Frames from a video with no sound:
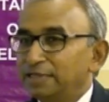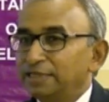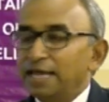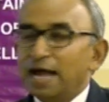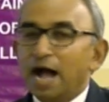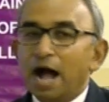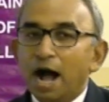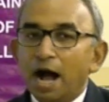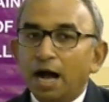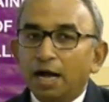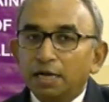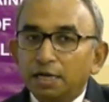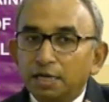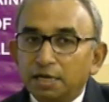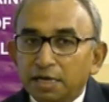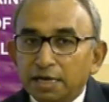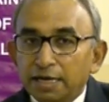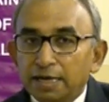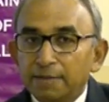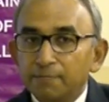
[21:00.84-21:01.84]
They're
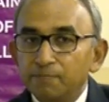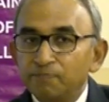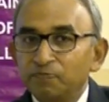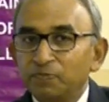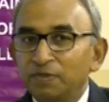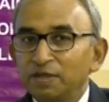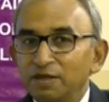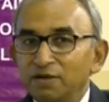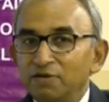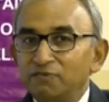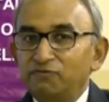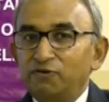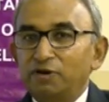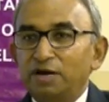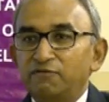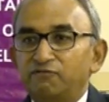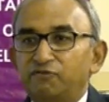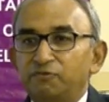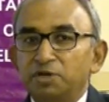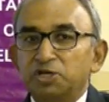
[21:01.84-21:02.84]
hungry for
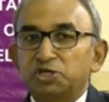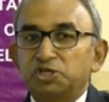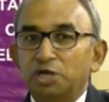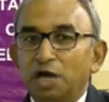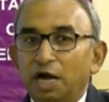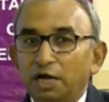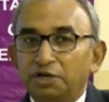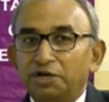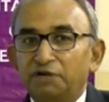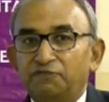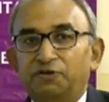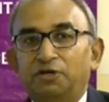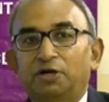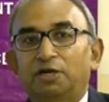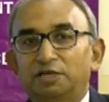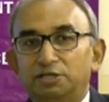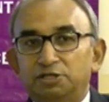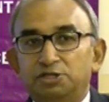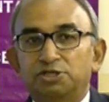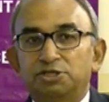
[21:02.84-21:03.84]
information, hungry for
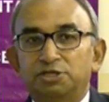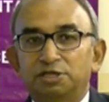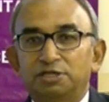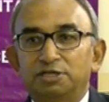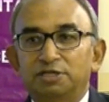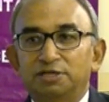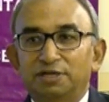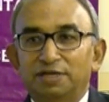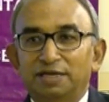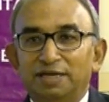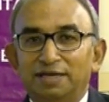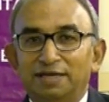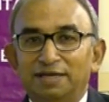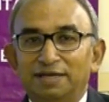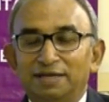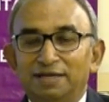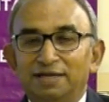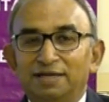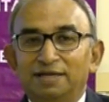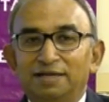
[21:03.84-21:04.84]
knowledge. Okay,
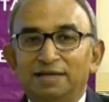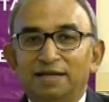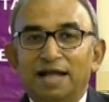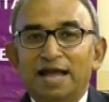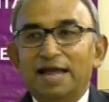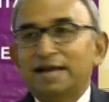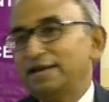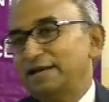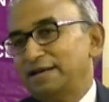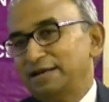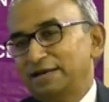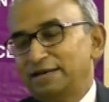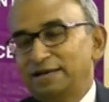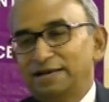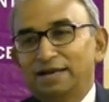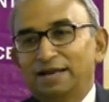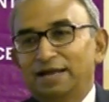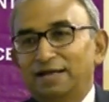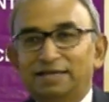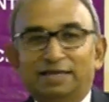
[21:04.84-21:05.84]
and
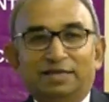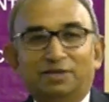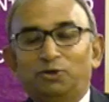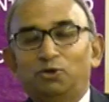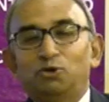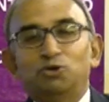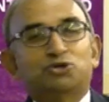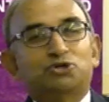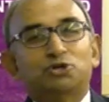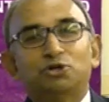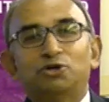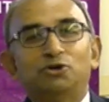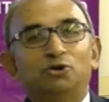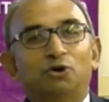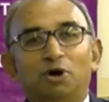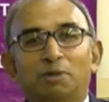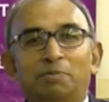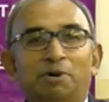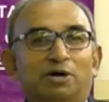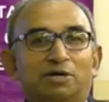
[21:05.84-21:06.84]
you should
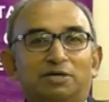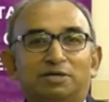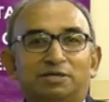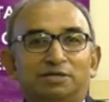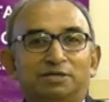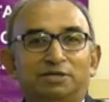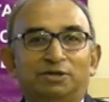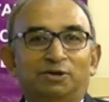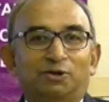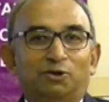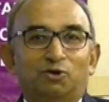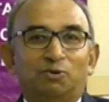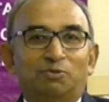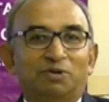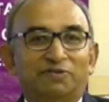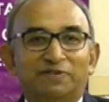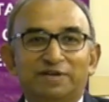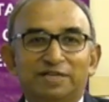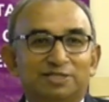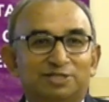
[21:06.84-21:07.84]
know about
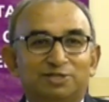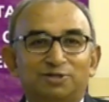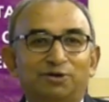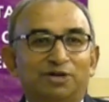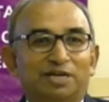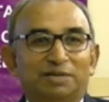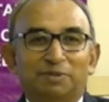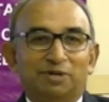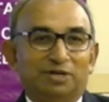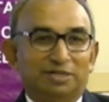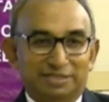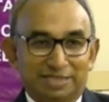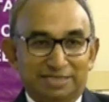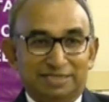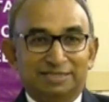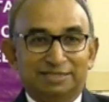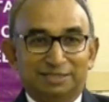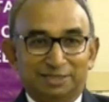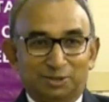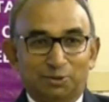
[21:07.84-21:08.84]
Kumraville's story, because this
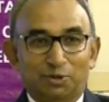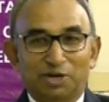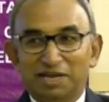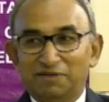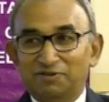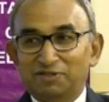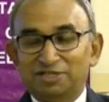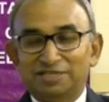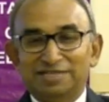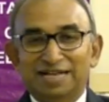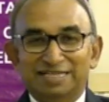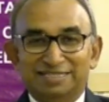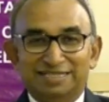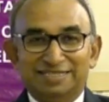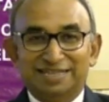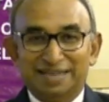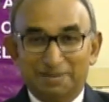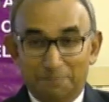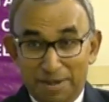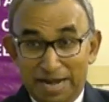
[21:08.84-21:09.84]
is a story which is, as they
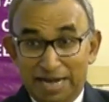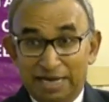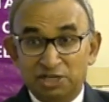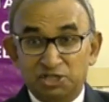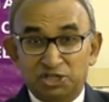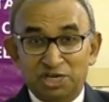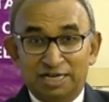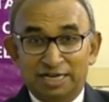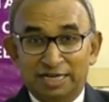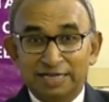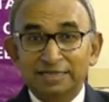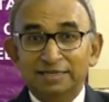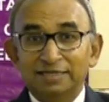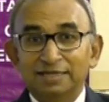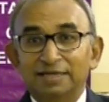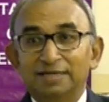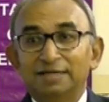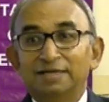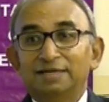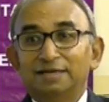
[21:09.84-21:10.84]
say, made in Chennai,
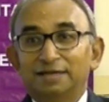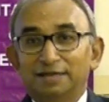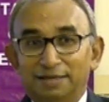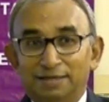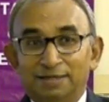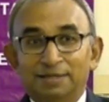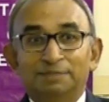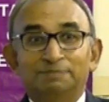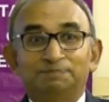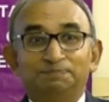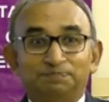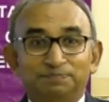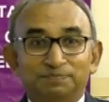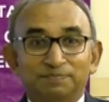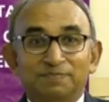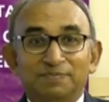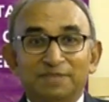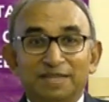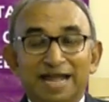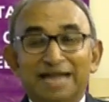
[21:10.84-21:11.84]

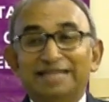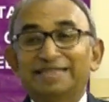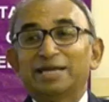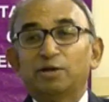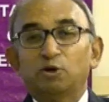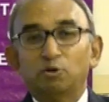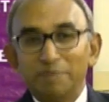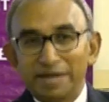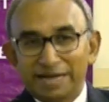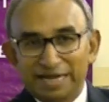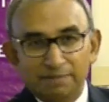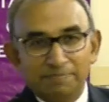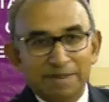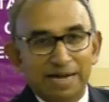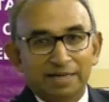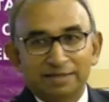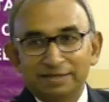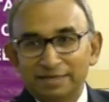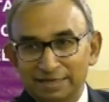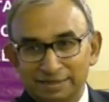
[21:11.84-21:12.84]
and they don't make it
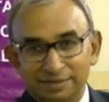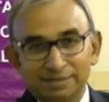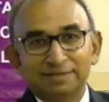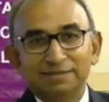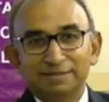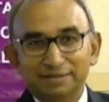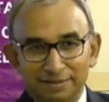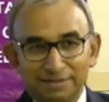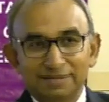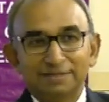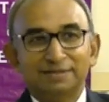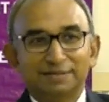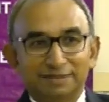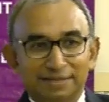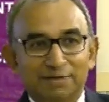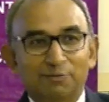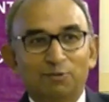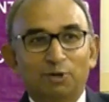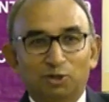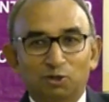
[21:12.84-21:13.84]
better than
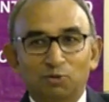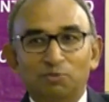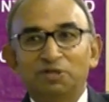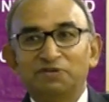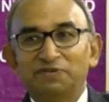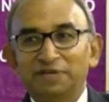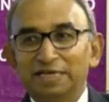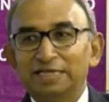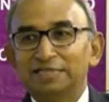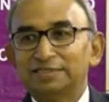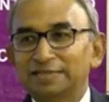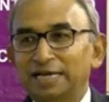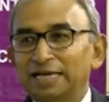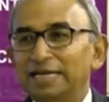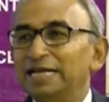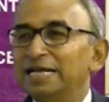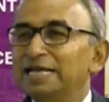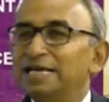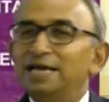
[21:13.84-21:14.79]
what Kumraville has done.